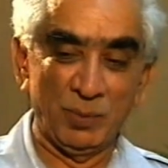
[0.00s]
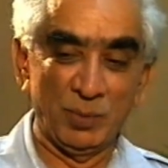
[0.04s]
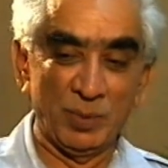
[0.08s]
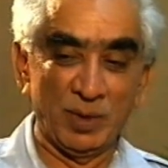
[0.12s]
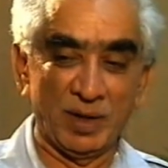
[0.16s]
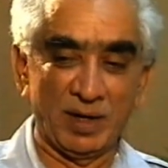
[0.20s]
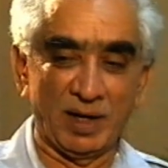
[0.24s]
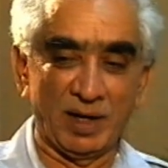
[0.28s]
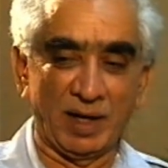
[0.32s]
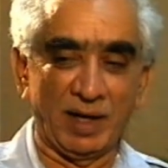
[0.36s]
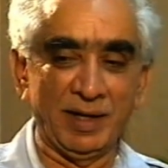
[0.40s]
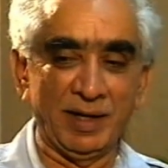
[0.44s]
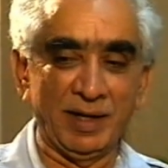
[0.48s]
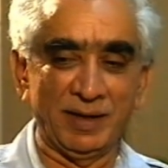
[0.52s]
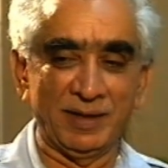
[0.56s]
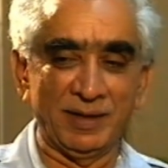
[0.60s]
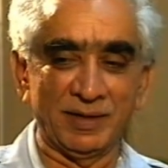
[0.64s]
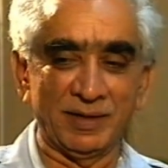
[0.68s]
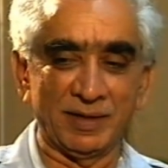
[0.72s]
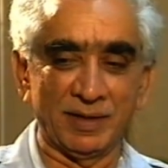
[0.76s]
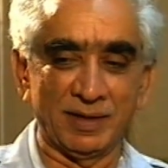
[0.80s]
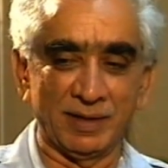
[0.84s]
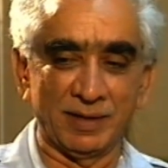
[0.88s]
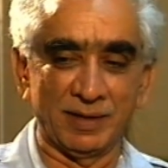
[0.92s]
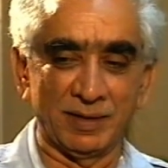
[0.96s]
Well,
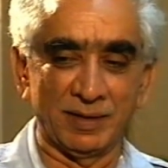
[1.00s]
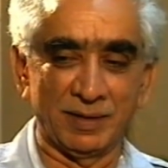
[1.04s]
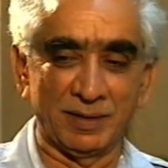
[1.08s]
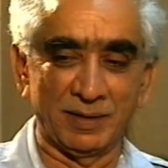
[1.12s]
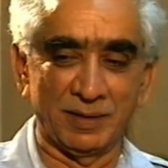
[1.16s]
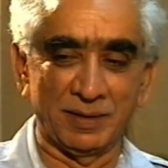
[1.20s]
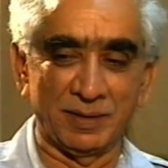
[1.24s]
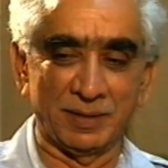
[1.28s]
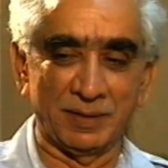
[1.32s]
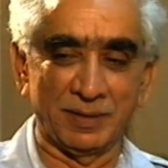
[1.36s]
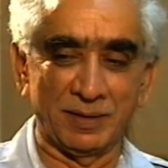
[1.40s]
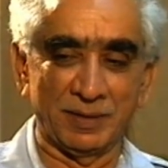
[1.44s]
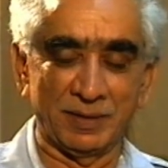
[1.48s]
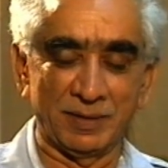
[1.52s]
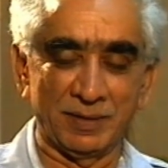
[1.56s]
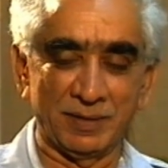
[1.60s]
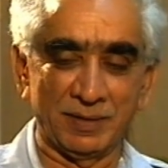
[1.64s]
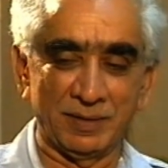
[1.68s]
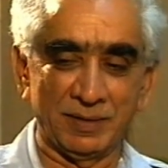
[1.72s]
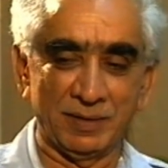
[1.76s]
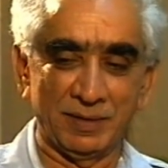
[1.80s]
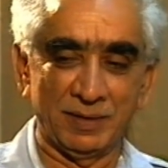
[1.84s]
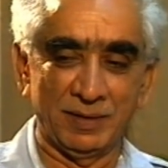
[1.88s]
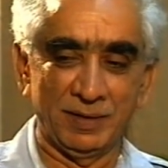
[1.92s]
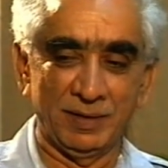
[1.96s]

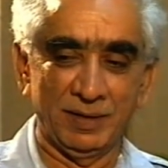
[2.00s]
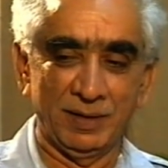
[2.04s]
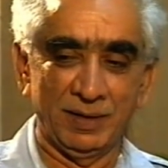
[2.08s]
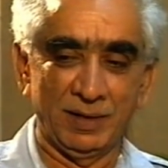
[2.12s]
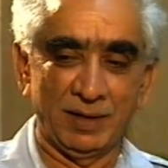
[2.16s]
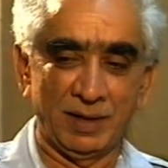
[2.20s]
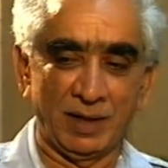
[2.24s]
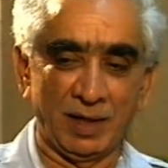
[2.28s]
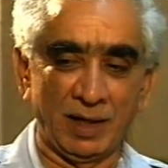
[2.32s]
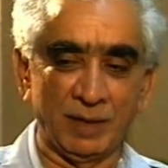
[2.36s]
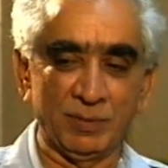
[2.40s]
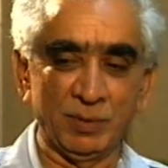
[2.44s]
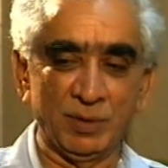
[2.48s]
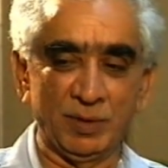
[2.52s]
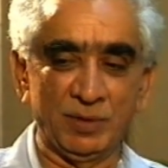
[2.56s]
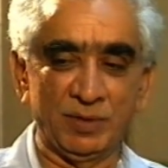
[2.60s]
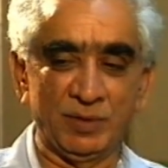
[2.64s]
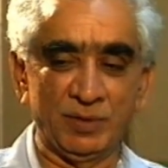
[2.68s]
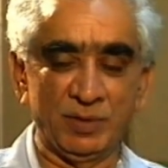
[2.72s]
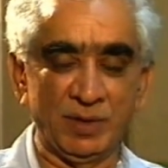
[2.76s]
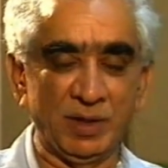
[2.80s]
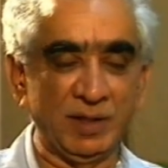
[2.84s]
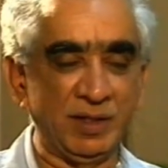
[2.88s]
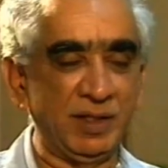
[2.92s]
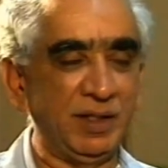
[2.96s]
I would
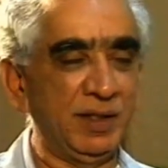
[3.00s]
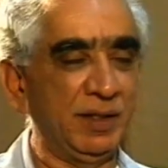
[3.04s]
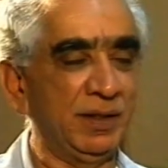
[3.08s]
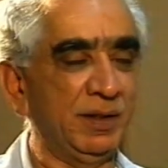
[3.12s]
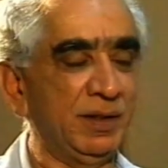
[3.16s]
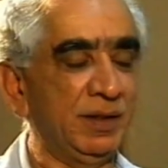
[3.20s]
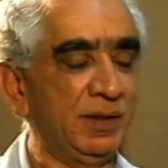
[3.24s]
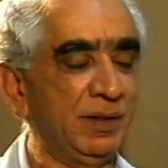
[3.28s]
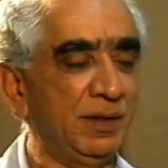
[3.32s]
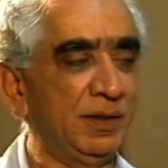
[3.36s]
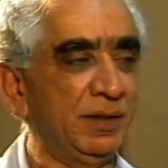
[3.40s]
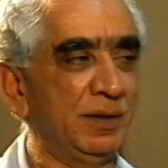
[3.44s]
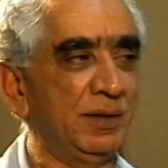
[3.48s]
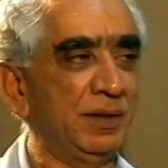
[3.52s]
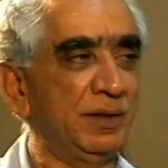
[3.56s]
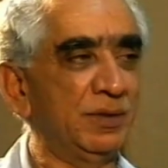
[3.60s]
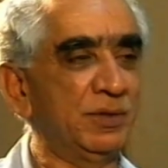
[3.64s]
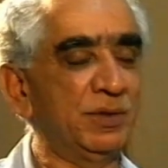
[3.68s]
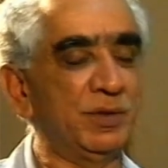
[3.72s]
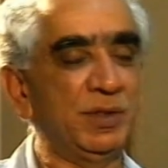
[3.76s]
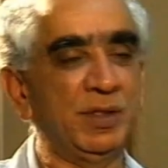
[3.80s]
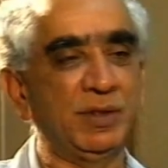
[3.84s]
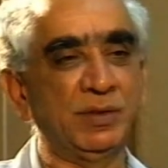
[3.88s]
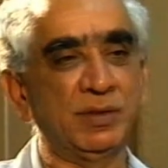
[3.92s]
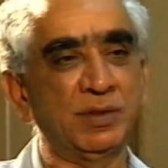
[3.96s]
really
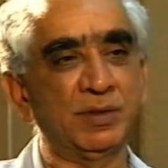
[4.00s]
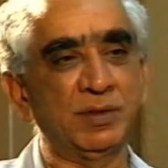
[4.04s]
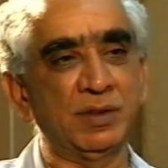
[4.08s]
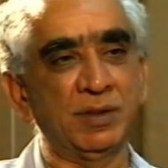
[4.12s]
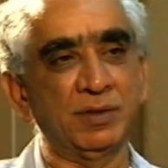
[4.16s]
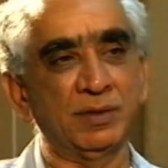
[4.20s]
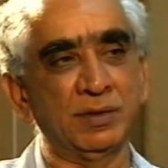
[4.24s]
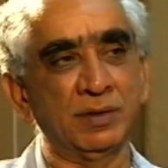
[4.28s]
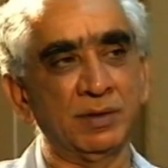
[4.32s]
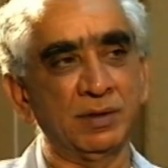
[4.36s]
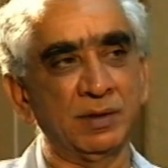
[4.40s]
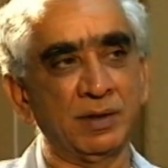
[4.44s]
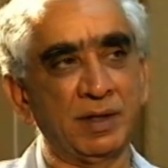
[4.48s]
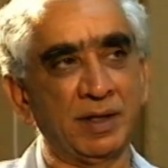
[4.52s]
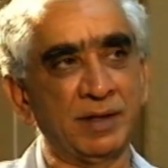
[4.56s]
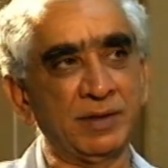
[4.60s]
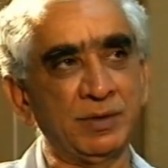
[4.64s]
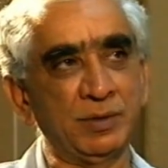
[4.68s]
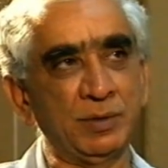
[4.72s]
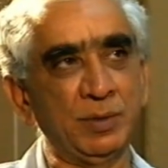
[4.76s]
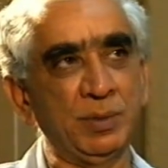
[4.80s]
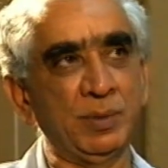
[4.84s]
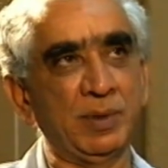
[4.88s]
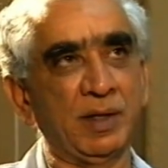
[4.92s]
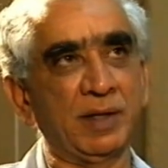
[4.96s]
treat it
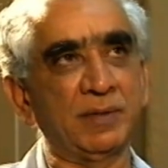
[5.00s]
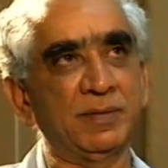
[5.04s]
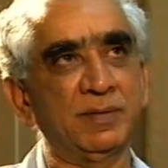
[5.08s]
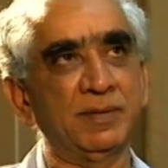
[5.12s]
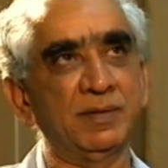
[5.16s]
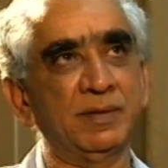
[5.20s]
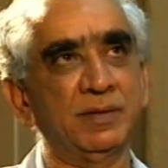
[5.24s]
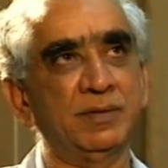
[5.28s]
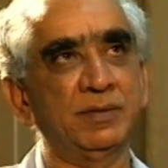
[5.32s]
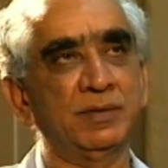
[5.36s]
at two levels.